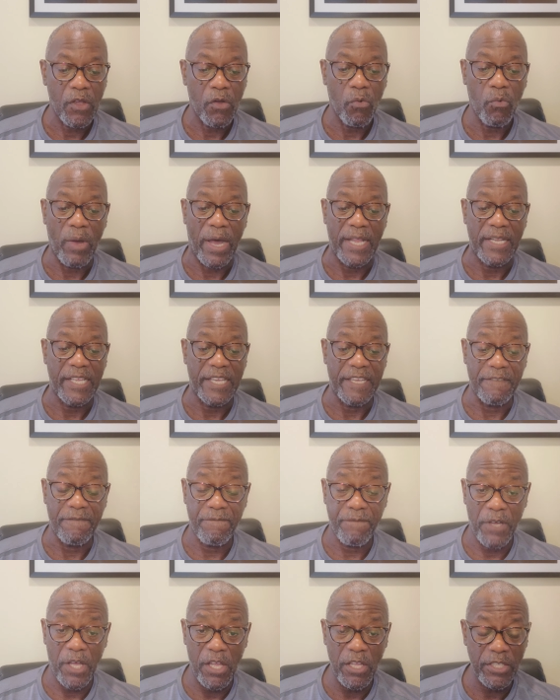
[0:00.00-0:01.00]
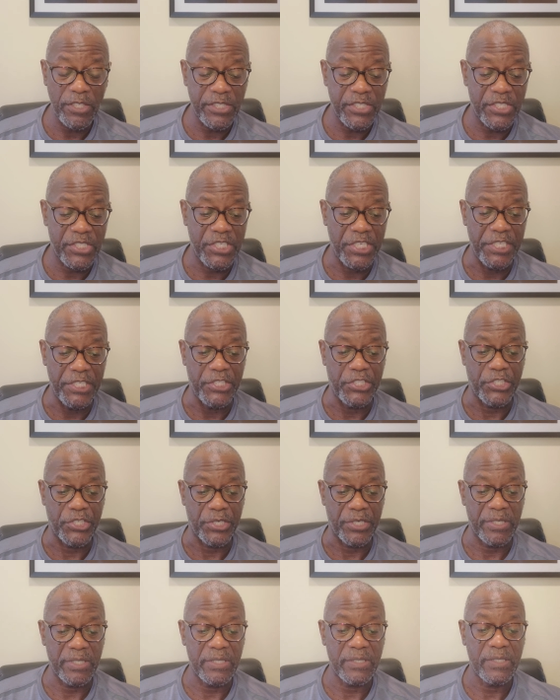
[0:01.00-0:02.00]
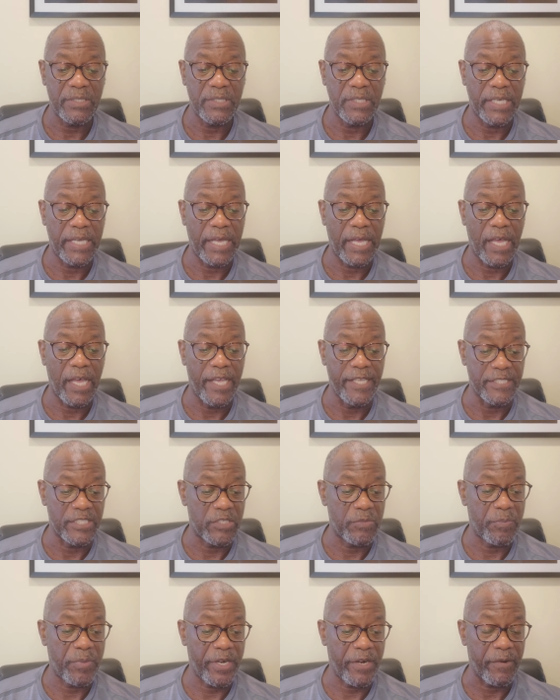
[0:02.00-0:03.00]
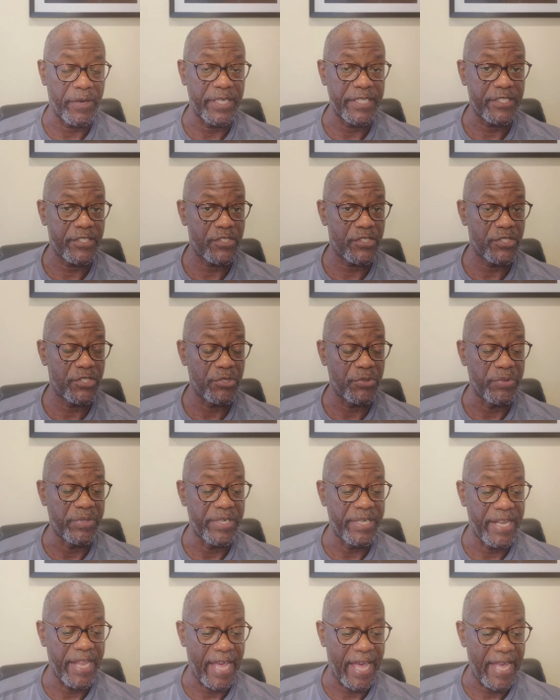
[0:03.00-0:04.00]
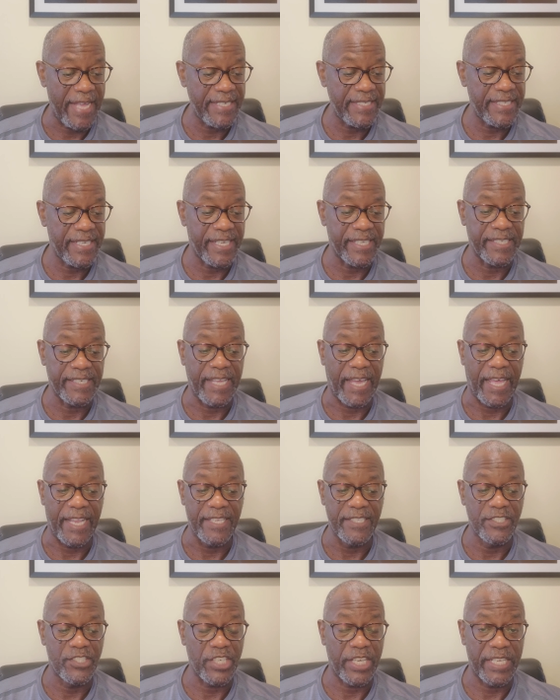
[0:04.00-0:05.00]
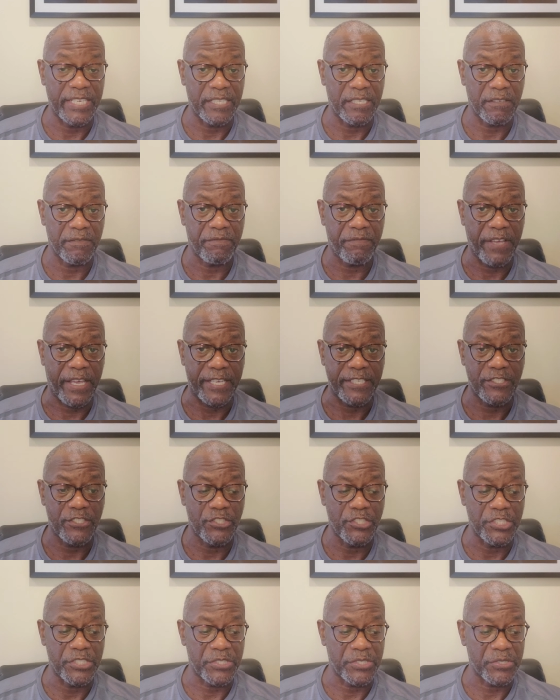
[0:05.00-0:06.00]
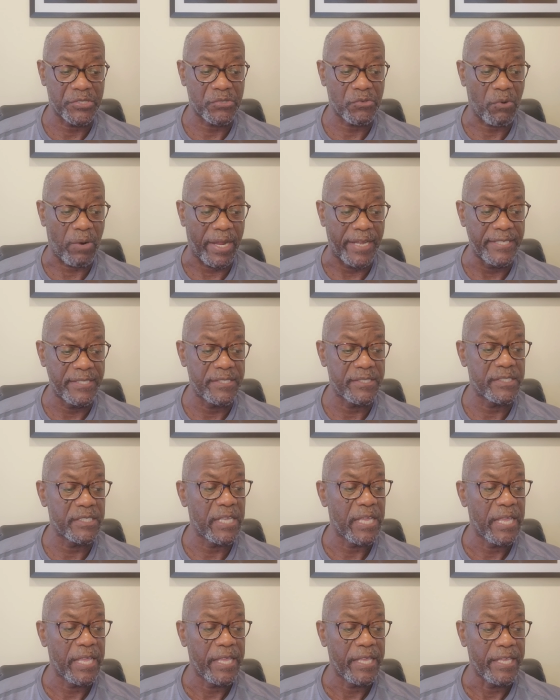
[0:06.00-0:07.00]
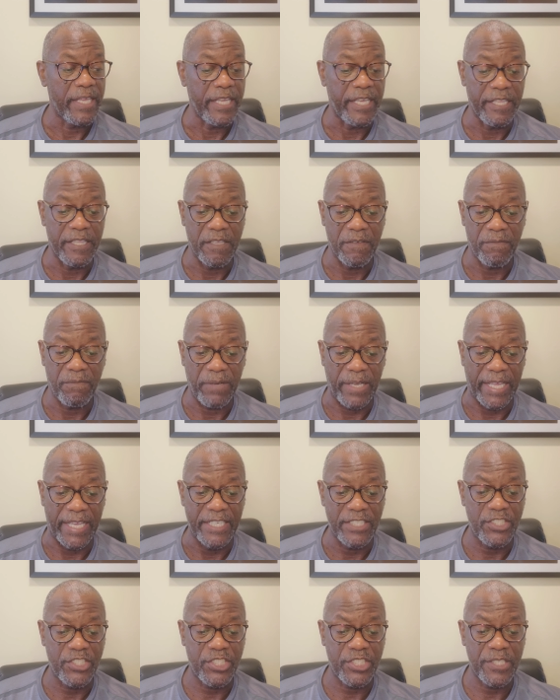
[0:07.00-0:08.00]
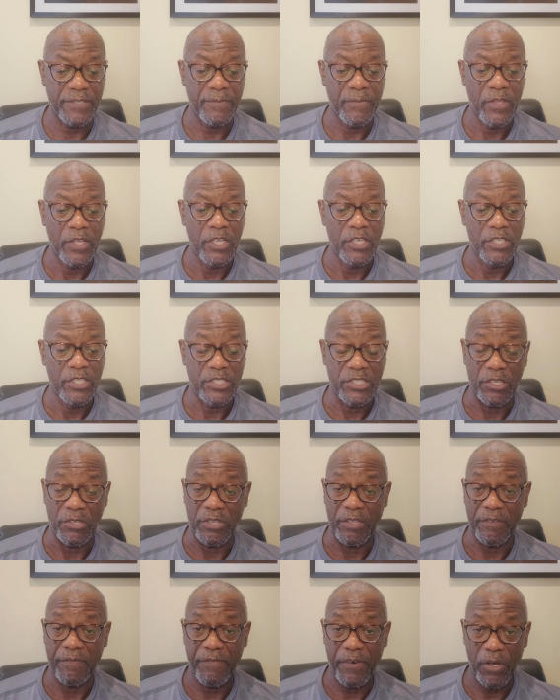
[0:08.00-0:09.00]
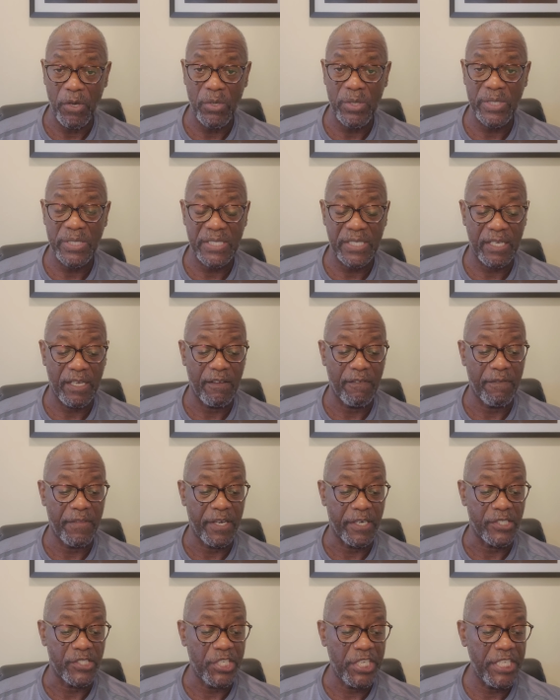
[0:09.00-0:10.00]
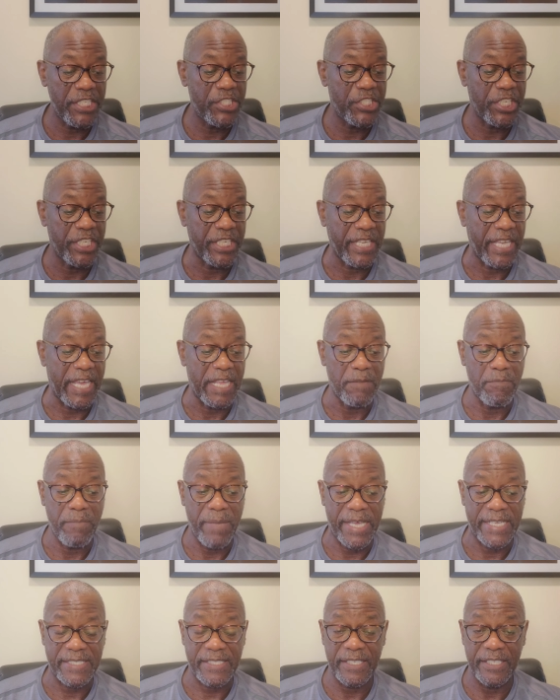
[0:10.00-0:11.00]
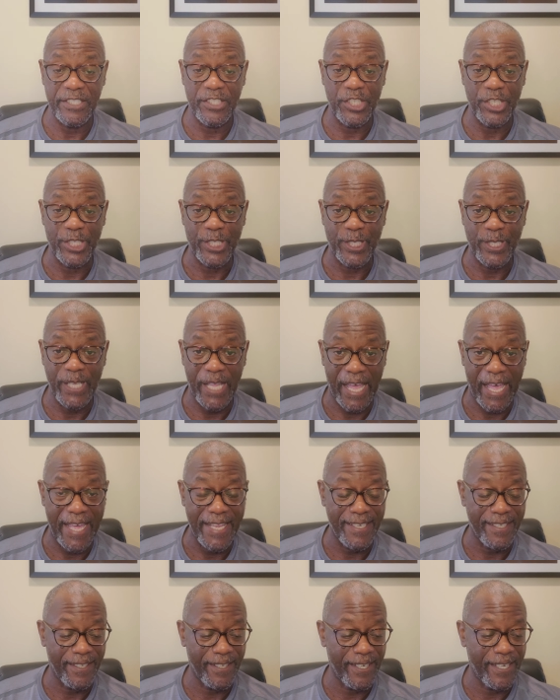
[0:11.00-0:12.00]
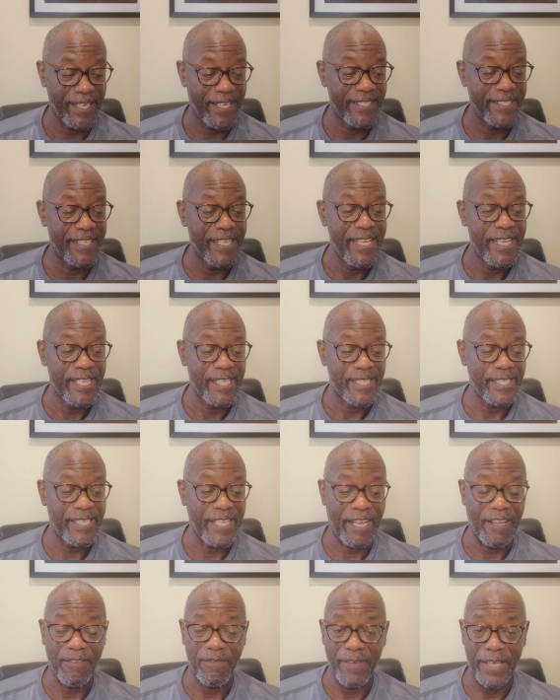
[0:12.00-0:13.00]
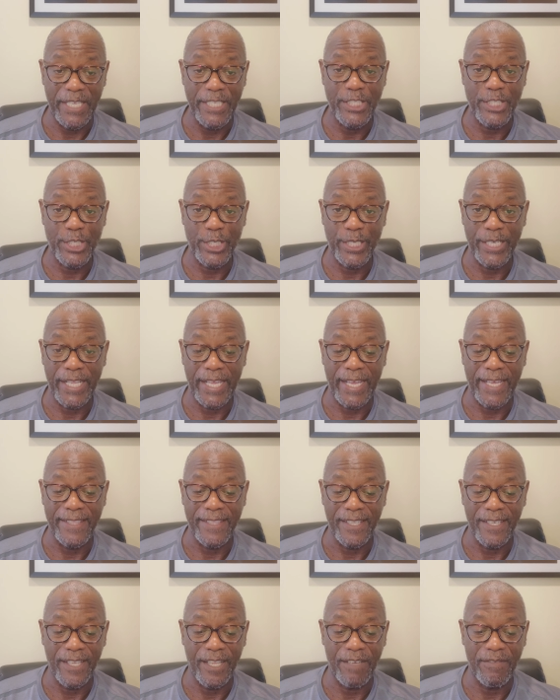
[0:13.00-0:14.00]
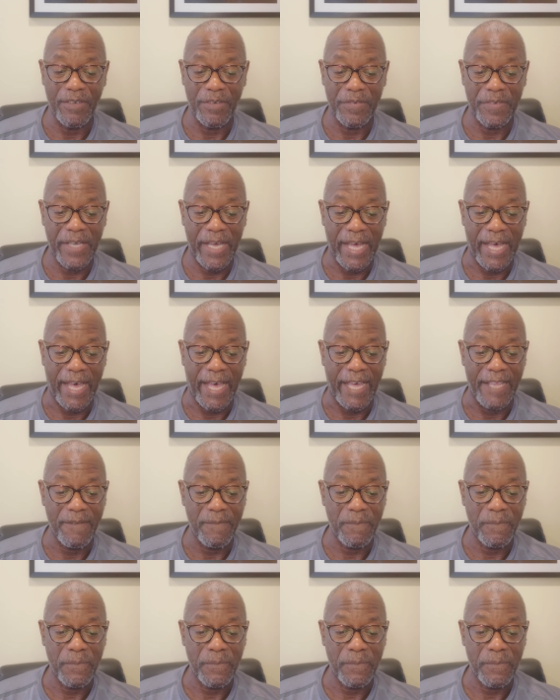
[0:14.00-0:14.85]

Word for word: While a false teacher and spirits do not acknowledge and confess Jesus Christ in the flesh, so the focus of their teaching and message is not on salvation and the love of God,